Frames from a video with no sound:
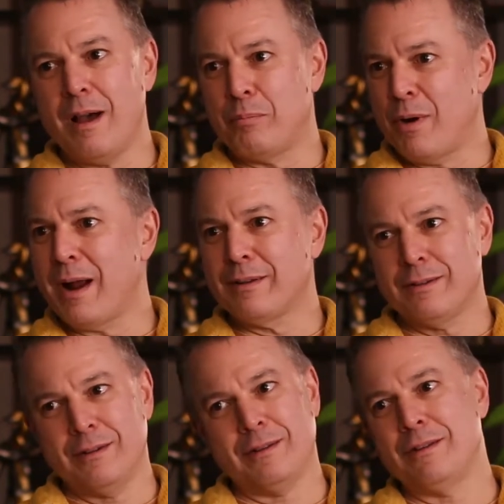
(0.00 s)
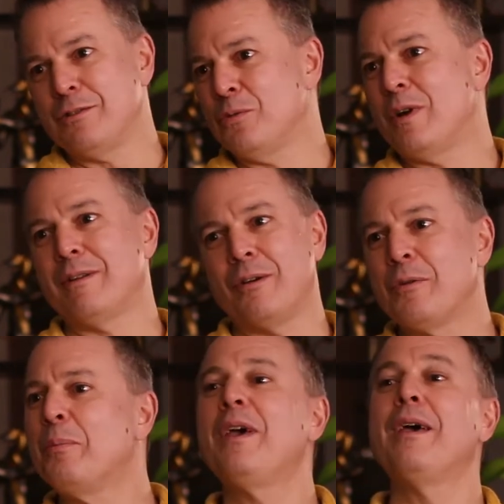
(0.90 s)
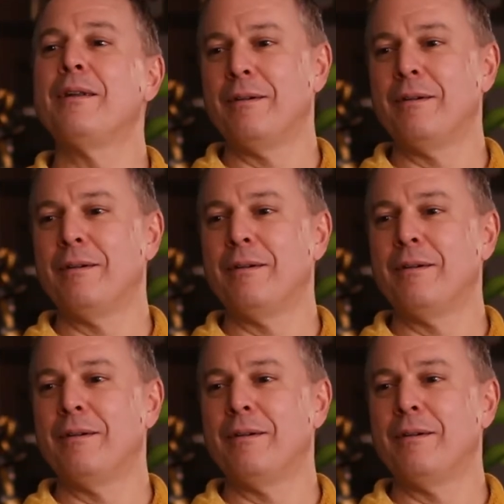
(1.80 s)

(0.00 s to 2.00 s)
practices, I just want to go to bed,